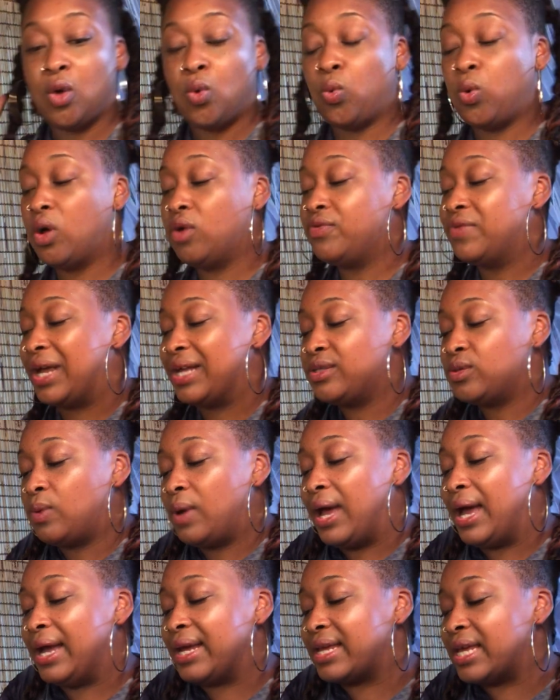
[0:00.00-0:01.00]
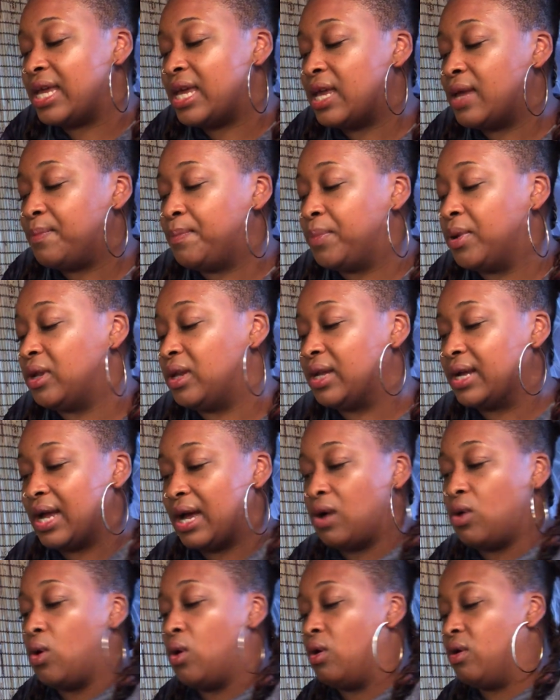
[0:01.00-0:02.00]
Well, that's why I keep pulling
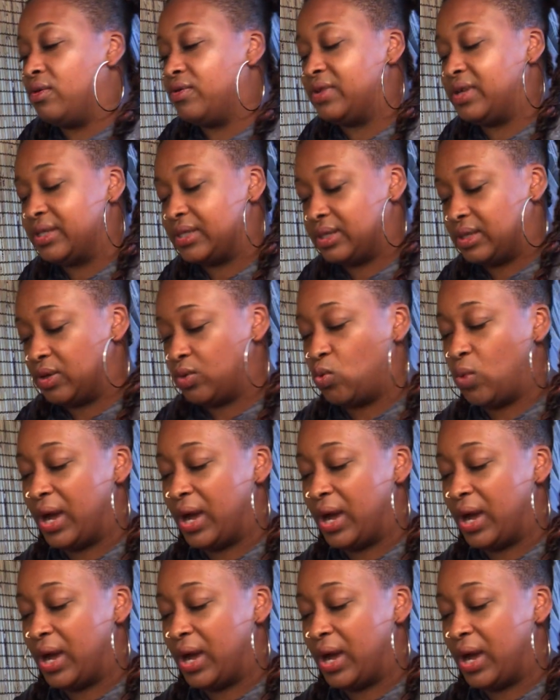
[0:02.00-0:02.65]
out all these,